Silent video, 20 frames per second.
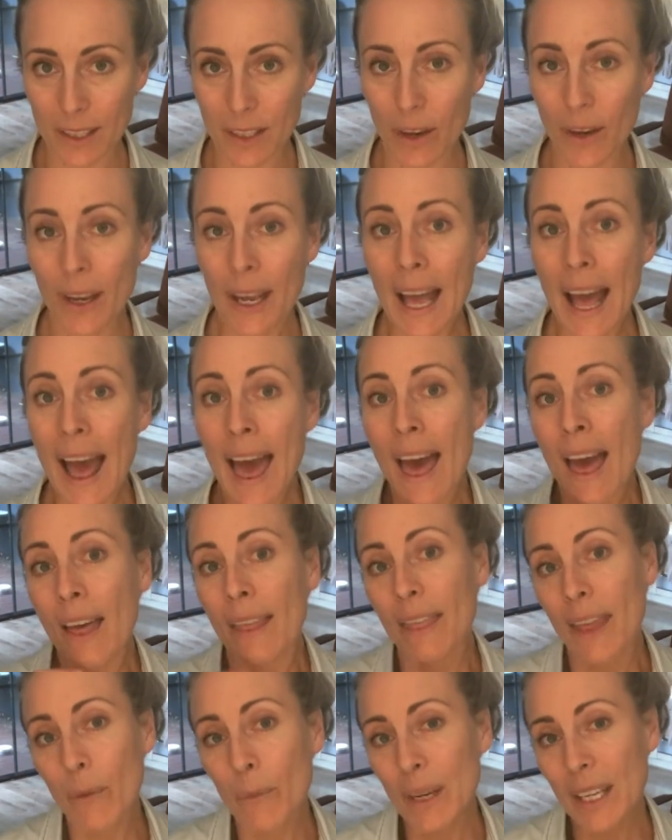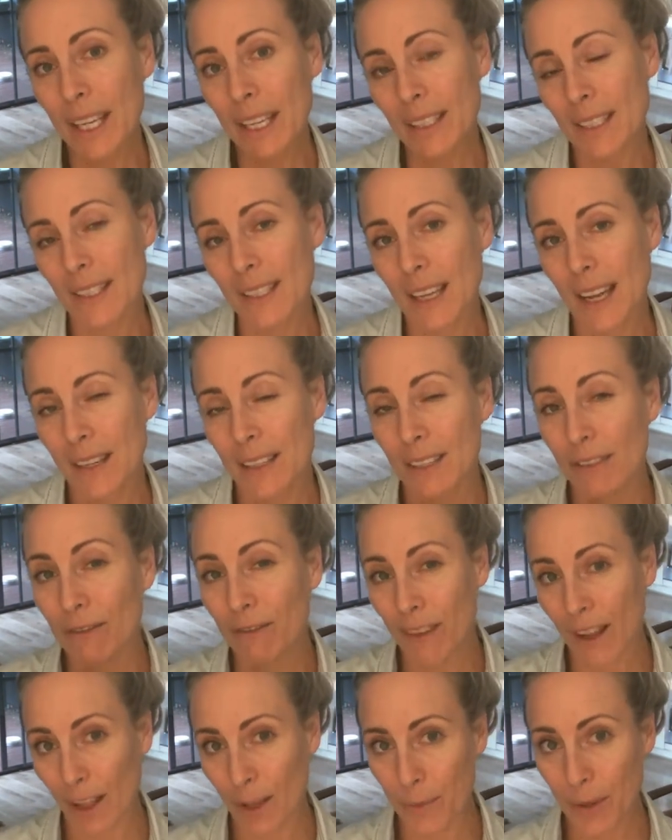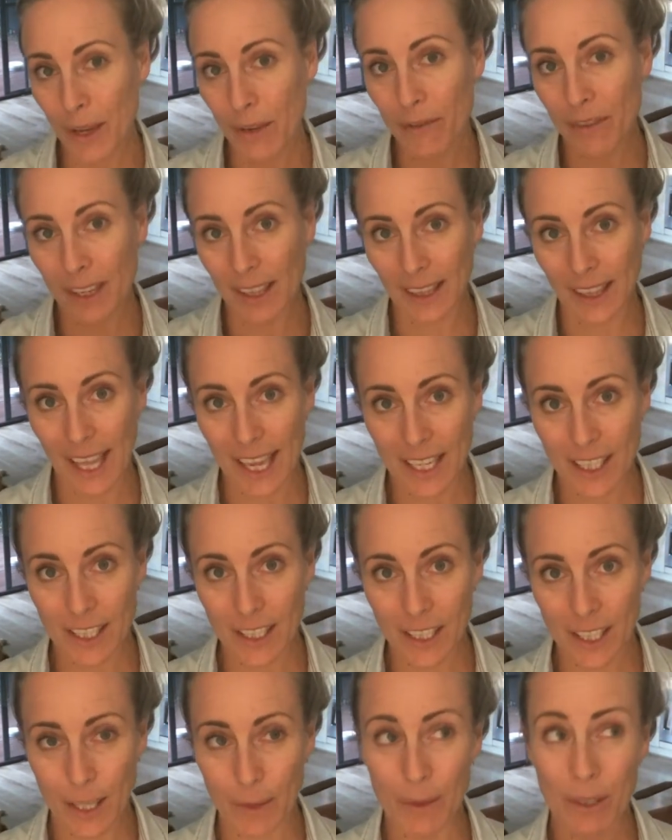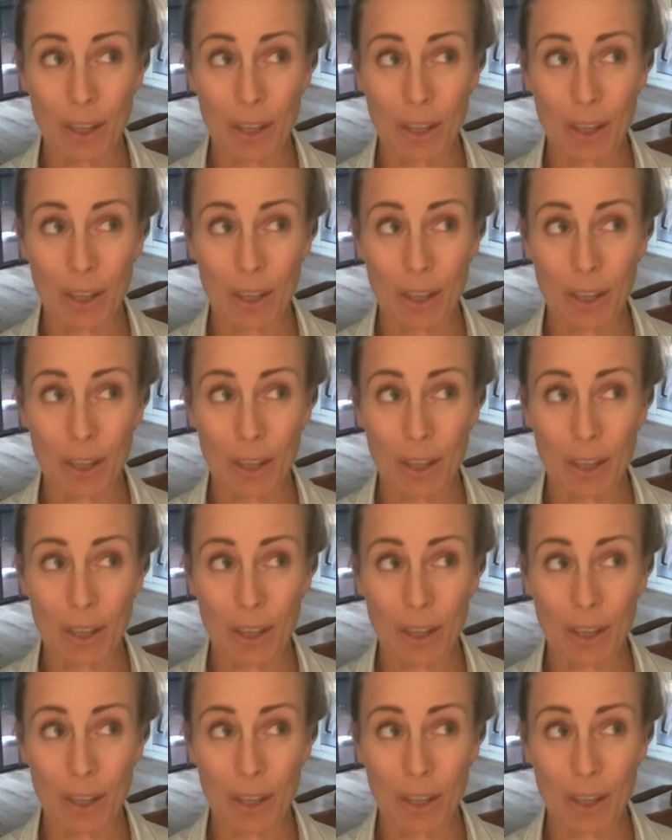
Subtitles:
So then we need to start developing relationships,